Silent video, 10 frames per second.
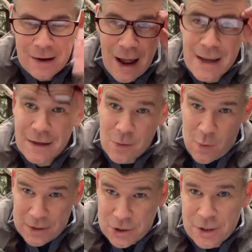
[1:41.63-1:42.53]
I
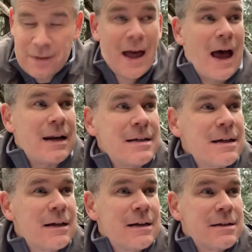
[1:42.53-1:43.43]
question that. Is
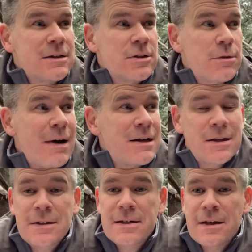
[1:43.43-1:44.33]
it a threat
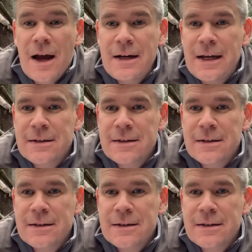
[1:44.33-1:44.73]
to society?